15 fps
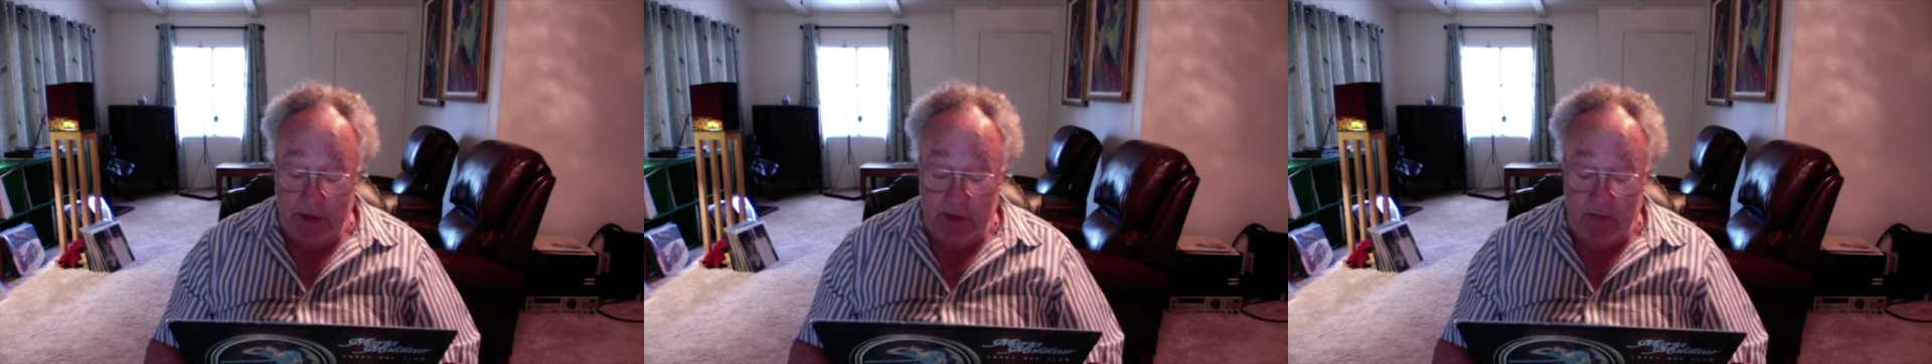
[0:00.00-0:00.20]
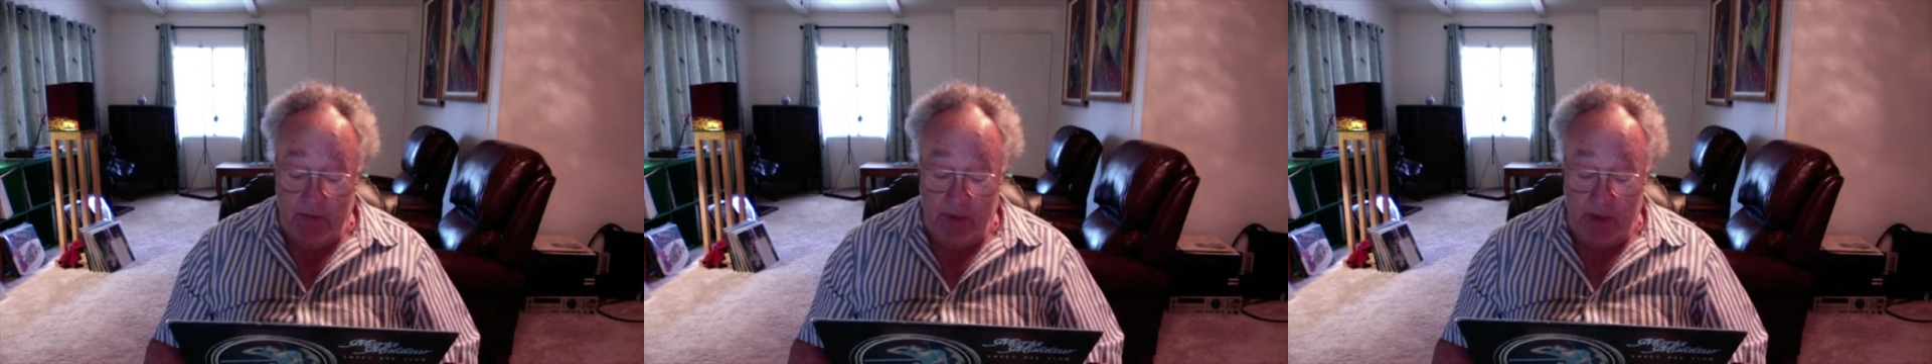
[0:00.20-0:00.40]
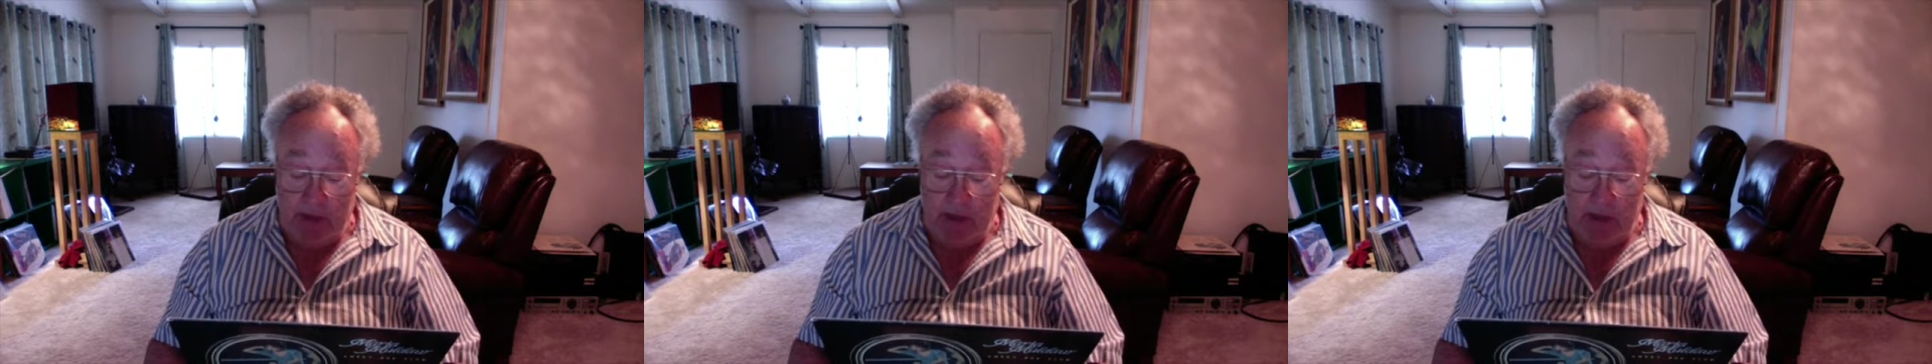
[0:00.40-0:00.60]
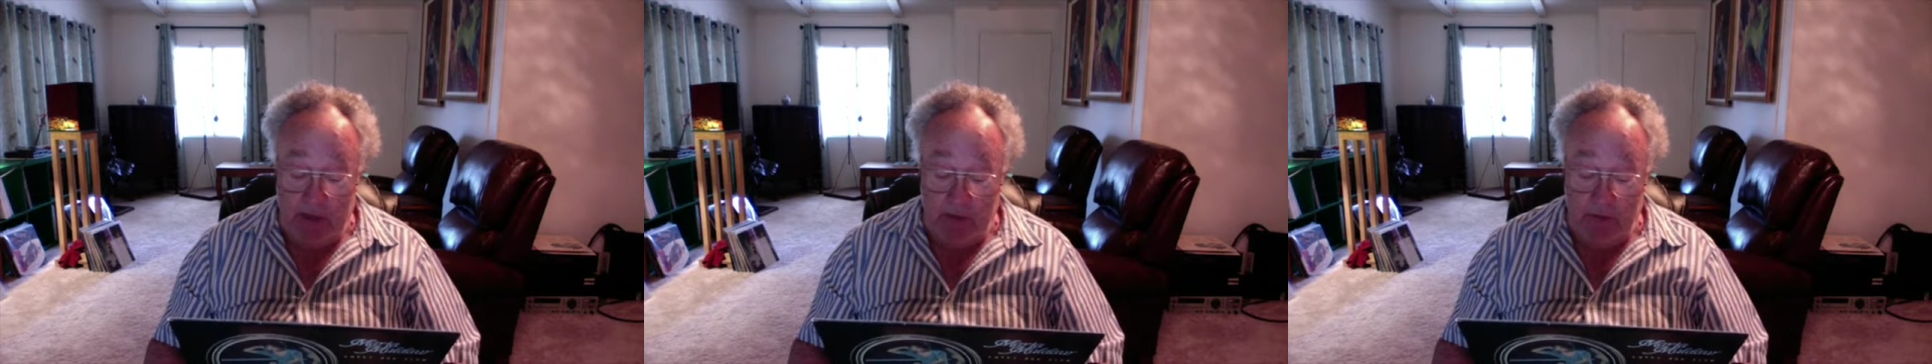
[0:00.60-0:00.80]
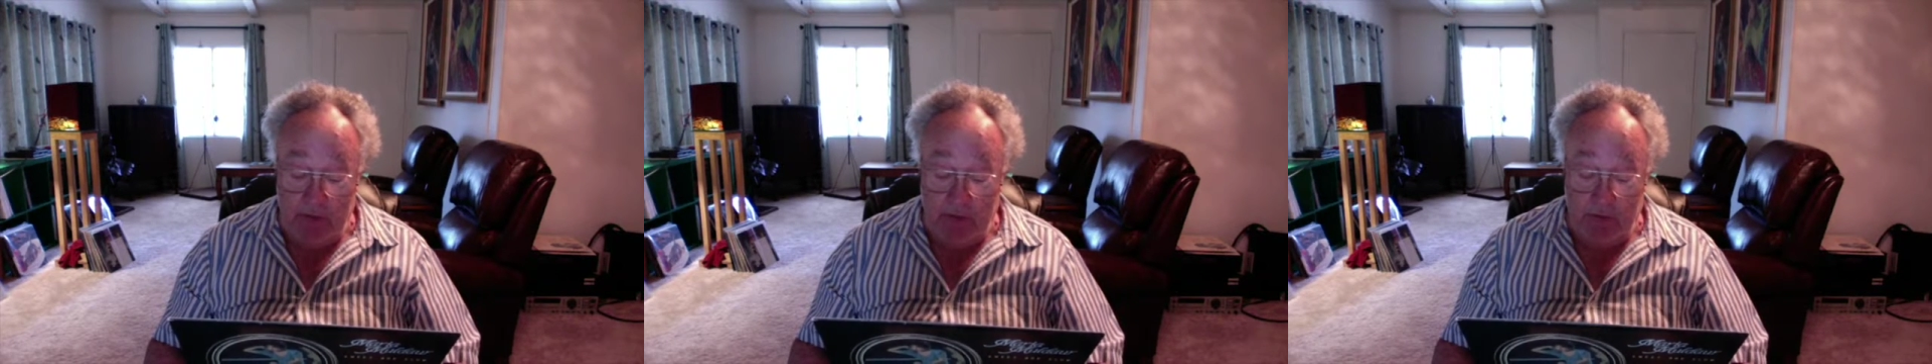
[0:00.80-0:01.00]
and
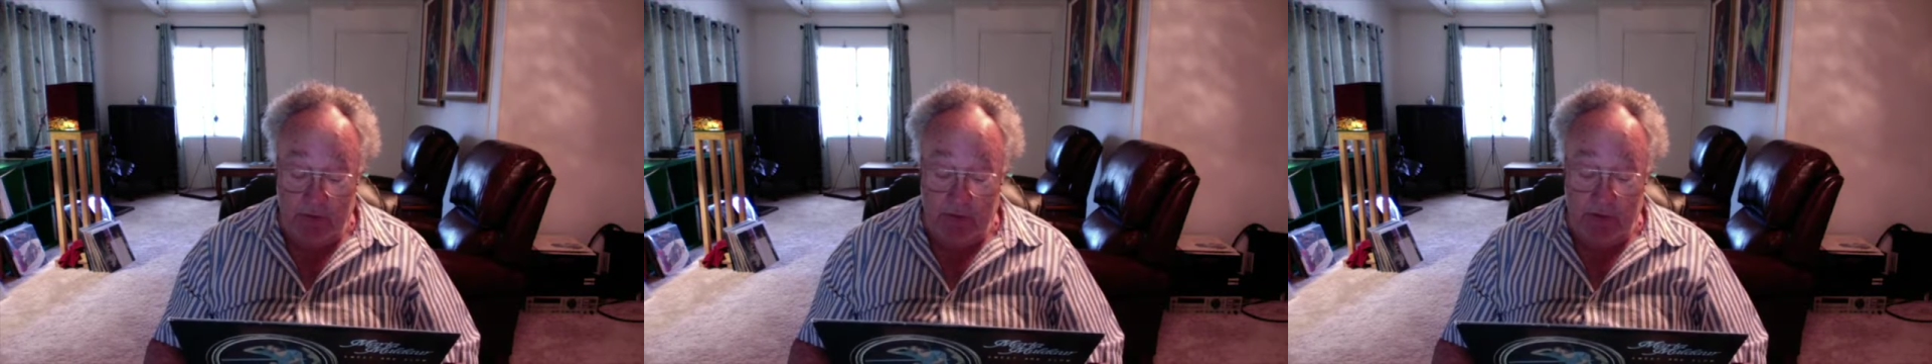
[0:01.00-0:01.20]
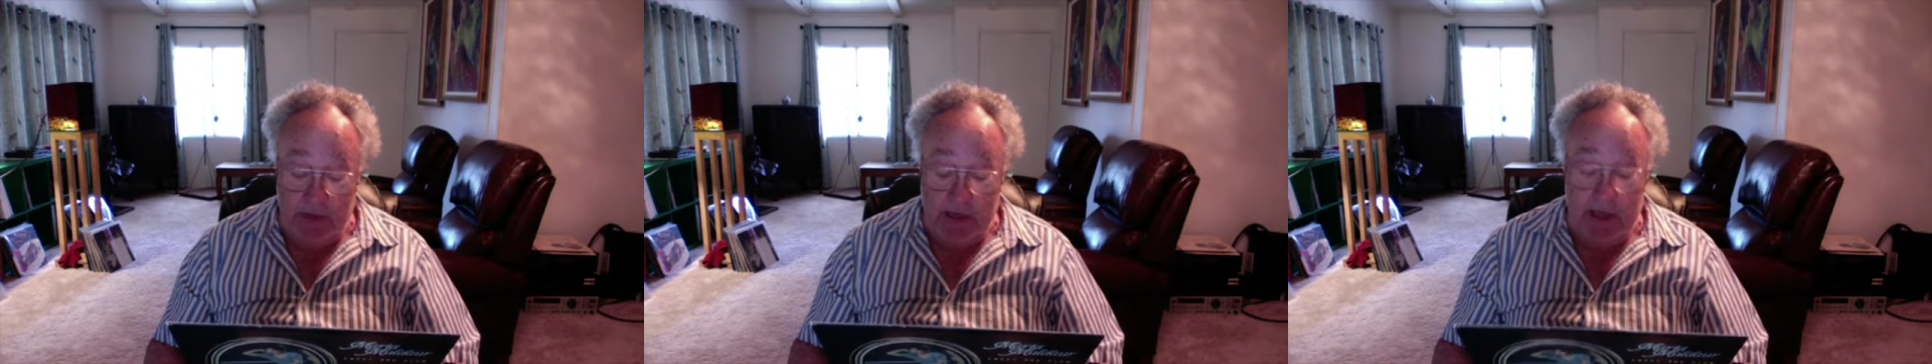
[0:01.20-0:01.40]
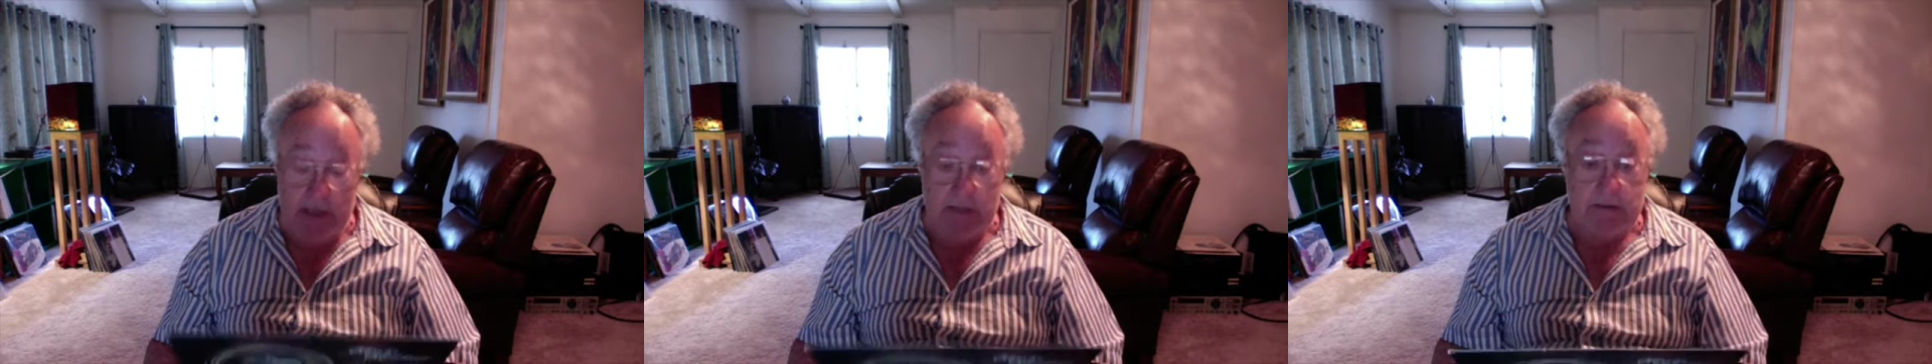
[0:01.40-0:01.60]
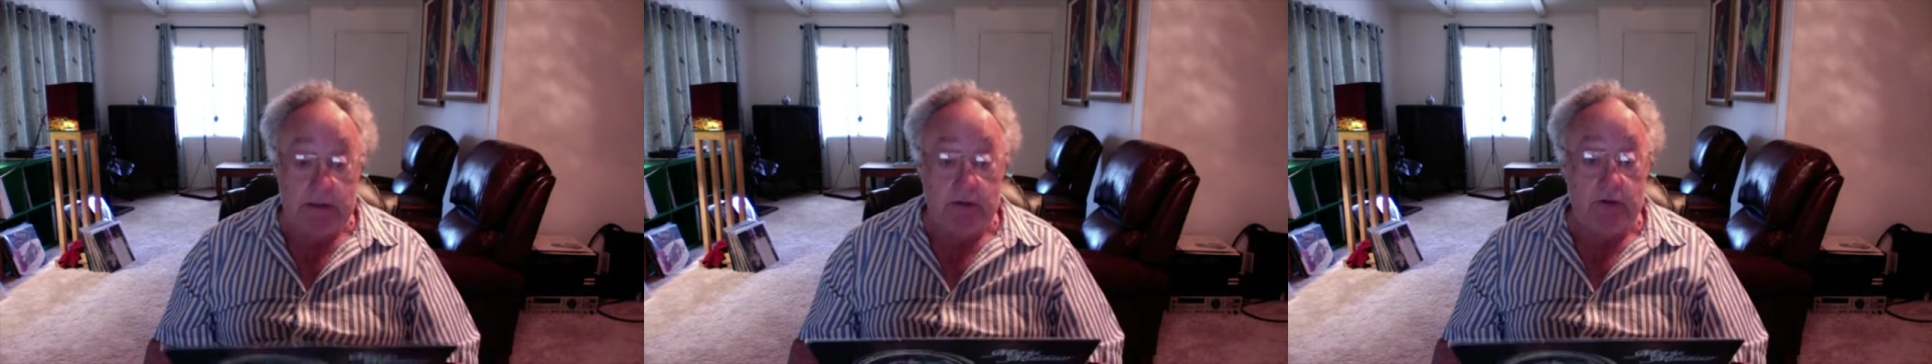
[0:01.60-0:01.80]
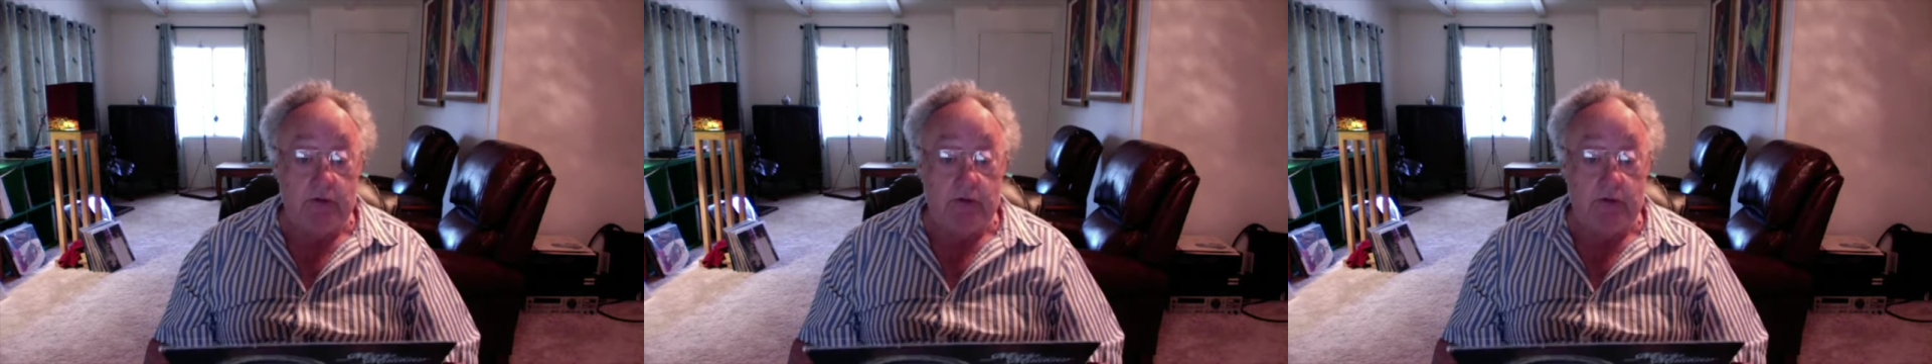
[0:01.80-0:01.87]
Prelude to a Kiss,